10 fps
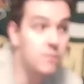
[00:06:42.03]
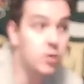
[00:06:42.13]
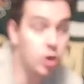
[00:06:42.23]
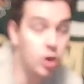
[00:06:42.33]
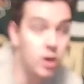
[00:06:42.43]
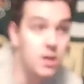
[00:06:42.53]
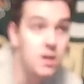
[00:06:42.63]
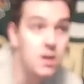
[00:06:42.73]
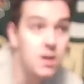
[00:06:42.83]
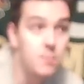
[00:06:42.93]
good,
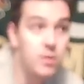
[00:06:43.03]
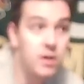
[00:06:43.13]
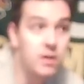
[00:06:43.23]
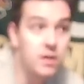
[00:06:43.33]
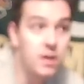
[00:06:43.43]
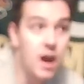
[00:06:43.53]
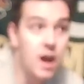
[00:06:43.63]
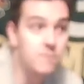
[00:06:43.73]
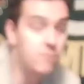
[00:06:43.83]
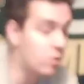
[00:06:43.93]
but
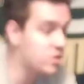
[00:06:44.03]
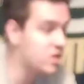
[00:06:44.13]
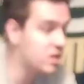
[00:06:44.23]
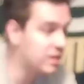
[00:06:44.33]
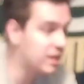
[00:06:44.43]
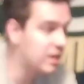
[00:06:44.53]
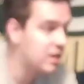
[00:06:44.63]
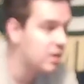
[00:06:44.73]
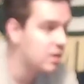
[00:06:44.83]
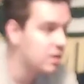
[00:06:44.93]

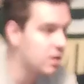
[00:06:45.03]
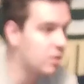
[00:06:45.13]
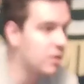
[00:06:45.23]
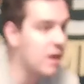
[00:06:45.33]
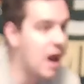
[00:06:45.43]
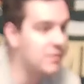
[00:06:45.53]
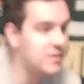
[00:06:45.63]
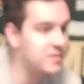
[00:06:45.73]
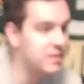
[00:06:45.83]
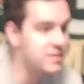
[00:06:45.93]
unfortunately, you know, he
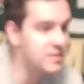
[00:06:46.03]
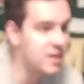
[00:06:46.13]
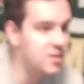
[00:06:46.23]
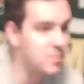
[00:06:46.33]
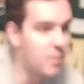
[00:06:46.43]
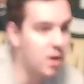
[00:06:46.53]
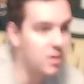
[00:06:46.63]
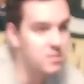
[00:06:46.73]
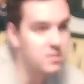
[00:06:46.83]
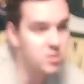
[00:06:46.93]
obviously decided to
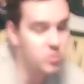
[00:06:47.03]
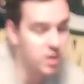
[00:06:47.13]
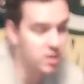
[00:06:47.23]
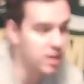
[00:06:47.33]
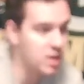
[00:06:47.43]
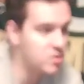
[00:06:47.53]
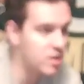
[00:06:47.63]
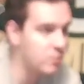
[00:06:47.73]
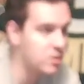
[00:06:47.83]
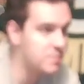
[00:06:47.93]
depart to another
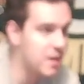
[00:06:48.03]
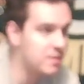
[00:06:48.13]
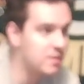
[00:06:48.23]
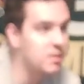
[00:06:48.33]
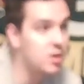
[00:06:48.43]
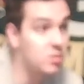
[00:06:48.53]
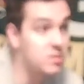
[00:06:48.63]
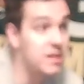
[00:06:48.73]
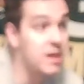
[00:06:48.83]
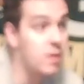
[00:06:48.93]
country, which meant, you know,
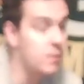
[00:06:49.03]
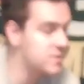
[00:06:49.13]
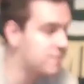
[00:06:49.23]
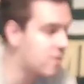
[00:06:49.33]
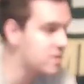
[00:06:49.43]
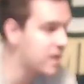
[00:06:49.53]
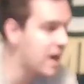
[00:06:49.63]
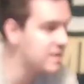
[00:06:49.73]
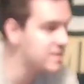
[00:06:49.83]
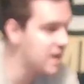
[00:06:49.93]
DeLon Wright was the first
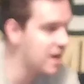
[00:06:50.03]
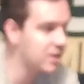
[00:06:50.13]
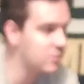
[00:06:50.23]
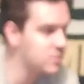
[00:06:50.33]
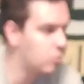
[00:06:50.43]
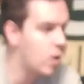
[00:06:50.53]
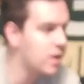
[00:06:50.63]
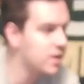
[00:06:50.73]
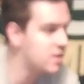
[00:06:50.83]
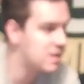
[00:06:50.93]
guy they signed. He was a
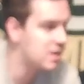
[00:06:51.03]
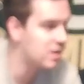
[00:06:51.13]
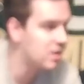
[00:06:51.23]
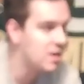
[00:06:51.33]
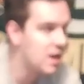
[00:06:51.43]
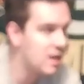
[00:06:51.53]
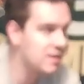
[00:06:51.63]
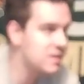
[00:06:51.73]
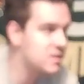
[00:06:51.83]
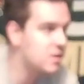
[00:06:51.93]
one-year deal. I
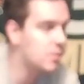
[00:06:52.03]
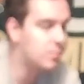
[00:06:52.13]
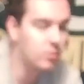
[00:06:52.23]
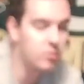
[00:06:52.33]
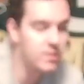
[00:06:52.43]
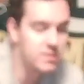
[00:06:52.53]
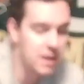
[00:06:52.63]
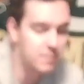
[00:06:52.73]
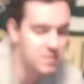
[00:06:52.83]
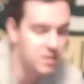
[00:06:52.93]
think these are the prove-it
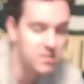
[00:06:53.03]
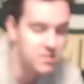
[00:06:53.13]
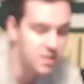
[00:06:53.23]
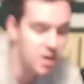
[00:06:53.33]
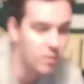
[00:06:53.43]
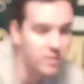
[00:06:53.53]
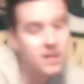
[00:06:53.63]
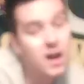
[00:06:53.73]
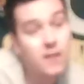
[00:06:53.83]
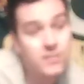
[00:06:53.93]
type deals, you know, that
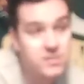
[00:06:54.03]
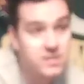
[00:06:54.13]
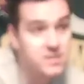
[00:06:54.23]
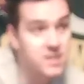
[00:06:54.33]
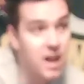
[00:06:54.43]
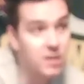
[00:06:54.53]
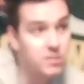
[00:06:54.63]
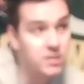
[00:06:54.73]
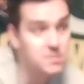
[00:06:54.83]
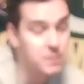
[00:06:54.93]
they obviously signed
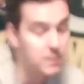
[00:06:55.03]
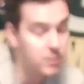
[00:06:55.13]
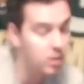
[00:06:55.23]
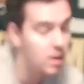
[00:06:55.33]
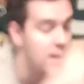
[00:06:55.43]
with these people.